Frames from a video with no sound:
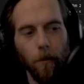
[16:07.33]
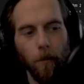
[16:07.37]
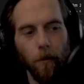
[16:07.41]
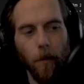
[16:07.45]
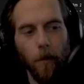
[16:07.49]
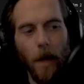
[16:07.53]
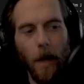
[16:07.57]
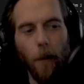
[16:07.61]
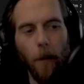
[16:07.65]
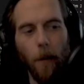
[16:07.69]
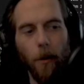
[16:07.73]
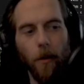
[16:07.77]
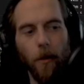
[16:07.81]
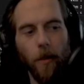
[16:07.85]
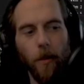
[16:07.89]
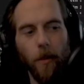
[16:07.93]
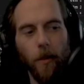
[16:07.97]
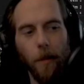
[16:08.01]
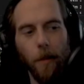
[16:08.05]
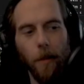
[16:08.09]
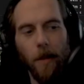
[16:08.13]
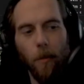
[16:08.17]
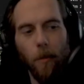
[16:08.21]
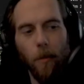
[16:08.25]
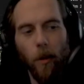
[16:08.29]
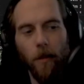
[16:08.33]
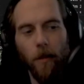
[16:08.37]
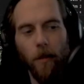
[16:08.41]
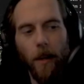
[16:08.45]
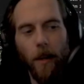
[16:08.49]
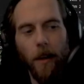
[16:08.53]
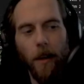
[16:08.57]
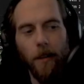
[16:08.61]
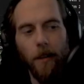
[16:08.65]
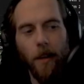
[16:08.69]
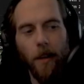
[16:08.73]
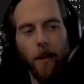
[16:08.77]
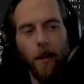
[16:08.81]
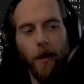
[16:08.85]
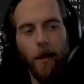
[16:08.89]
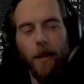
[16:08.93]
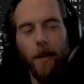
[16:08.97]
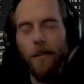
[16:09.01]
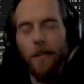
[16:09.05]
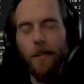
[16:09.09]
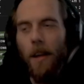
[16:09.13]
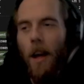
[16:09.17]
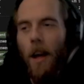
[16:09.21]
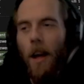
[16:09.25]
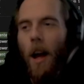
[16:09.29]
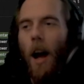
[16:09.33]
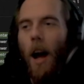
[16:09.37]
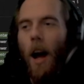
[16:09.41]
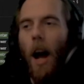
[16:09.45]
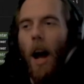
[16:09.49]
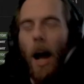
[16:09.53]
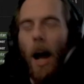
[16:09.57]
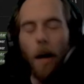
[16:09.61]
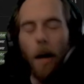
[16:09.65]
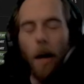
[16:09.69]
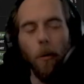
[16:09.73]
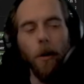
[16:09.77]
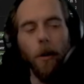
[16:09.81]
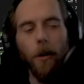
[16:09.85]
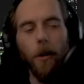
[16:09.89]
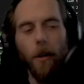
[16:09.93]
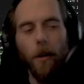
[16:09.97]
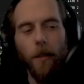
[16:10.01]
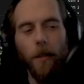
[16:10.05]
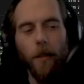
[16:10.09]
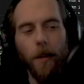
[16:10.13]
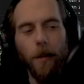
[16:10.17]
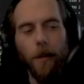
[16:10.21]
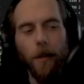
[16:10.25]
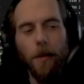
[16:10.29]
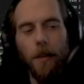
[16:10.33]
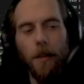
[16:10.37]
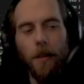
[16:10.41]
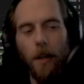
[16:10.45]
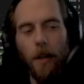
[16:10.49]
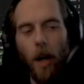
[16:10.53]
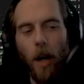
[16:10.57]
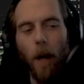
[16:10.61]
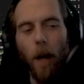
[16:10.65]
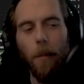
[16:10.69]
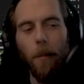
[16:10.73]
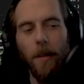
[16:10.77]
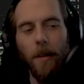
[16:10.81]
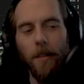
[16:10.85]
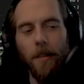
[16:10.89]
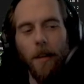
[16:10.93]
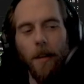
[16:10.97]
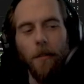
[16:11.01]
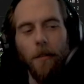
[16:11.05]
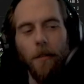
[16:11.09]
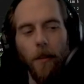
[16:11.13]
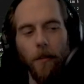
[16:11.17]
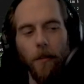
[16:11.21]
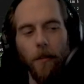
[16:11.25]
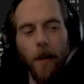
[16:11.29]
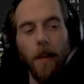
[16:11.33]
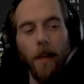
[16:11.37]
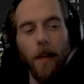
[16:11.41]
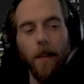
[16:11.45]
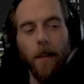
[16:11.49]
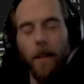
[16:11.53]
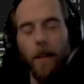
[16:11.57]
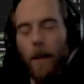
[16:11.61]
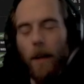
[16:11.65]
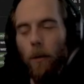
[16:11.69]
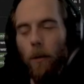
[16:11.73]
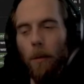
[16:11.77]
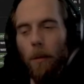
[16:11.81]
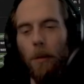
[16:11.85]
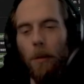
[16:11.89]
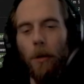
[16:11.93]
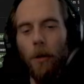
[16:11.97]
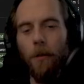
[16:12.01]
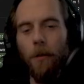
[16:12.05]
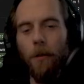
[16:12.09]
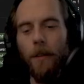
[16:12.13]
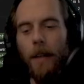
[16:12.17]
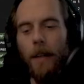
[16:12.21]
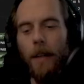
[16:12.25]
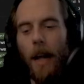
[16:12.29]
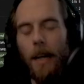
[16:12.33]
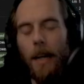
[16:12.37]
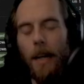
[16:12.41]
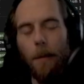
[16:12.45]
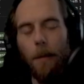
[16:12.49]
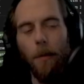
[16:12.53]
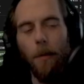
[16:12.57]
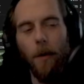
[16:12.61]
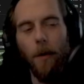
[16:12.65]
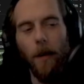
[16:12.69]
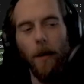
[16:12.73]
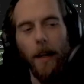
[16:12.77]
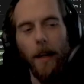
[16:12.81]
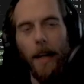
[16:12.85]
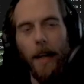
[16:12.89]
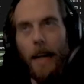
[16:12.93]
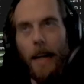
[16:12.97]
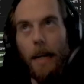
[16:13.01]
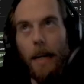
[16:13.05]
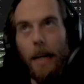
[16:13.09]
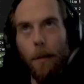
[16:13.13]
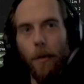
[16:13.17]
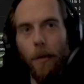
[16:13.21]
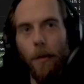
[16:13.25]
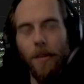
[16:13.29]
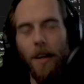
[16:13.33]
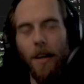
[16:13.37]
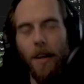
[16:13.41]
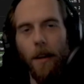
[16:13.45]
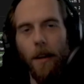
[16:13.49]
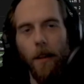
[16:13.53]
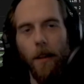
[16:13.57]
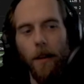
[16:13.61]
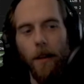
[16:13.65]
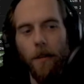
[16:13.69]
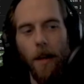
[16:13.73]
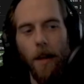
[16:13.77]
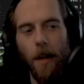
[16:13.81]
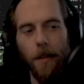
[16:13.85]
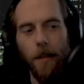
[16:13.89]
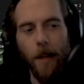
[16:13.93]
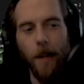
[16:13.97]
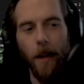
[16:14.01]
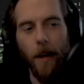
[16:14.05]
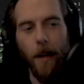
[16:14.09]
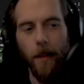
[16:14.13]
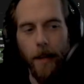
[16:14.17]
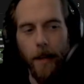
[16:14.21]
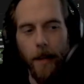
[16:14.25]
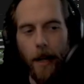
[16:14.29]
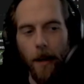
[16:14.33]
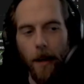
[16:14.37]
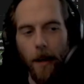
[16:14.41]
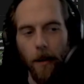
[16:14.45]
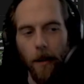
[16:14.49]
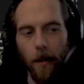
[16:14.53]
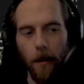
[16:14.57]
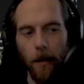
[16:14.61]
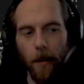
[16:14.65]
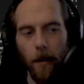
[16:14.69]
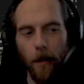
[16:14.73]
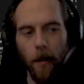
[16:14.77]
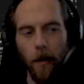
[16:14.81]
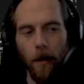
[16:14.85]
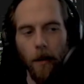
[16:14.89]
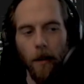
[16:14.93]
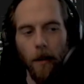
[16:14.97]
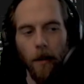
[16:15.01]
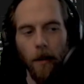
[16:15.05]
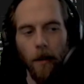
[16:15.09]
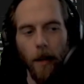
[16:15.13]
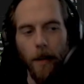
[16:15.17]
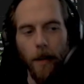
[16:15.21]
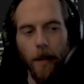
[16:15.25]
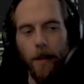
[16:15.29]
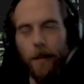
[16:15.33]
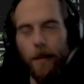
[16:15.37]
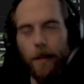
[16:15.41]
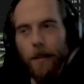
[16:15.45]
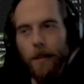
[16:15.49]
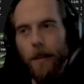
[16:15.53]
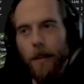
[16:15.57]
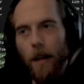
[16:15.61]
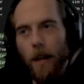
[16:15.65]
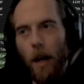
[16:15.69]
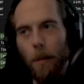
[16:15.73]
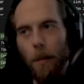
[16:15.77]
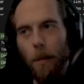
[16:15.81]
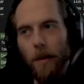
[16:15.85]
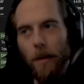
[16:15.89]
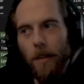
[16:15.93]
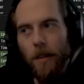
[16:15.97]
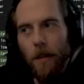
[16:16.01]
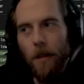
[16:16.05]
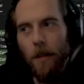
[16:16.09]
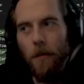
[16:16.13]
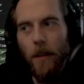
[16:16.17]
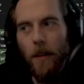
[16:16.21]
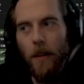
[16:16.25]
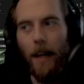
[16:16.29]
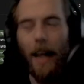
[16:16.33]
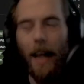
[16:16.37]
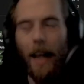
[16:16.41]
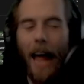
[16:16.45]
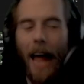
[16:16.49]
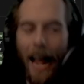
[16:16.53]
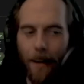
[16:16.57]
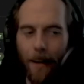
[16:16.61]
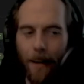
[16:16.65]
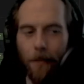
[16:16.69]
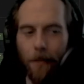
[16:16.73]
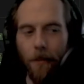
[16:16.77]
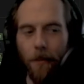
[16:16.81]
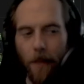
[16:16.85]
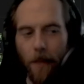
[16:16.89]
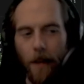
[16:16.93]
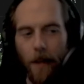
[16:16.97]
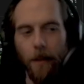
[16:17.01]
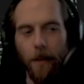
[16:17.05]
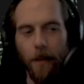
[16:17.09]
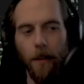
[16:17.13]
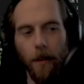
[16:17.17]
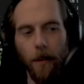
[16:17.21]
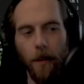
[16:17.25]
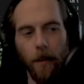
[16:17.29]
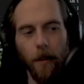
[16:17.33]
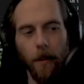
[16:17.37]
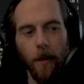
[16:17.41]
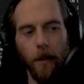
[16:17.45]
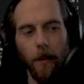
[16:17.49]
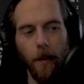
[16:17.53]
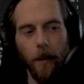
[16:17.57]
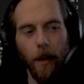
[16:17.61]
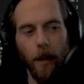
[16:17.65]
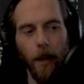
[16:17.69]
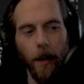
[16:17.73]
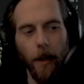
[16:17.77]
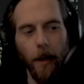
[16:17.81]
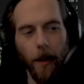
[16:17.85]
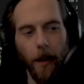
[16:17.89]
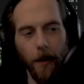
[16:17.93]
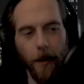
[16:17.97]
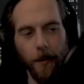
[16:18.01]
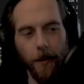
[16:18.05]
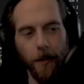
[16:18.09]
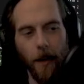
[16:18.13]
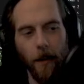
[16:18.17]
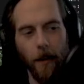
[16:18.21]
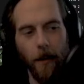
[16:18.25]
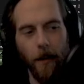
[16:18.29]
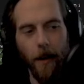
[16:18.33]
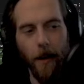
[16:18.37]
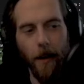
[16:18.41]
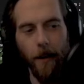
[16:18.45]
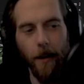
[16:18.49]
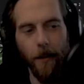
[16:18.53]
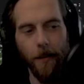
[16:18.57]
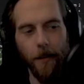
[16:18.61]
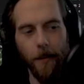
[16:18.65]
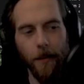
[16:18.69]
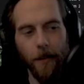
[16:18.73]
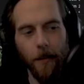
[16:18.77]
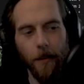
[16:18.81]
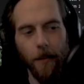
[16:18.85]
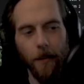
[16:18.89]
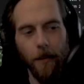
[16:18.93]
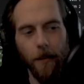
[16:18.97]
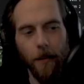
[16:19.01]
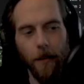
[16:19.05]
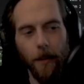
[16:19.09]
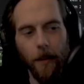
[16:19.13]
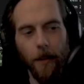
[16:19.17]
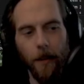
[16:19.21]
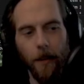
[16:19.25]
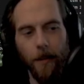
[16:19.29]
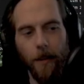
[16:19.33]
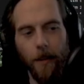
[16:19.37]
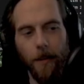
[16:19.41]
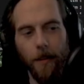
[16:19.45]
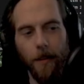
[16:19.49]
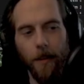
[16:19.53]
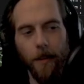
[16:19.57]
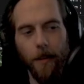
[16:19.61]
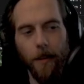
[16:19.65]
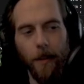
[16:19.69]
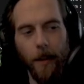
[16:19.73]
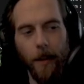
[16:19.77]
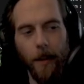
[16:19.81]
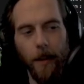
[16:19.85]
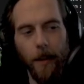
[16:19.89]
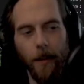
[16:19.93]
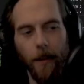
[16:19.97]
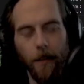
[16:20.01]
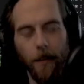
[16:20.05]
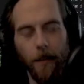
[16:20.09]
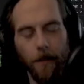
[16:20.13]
I wonder if this means more event accelerators. I wonder if this is to compensate for the fact that they removed 90 or like 80% of the events out of the year. Like this is to compensate for the lack of event accelerators consistently.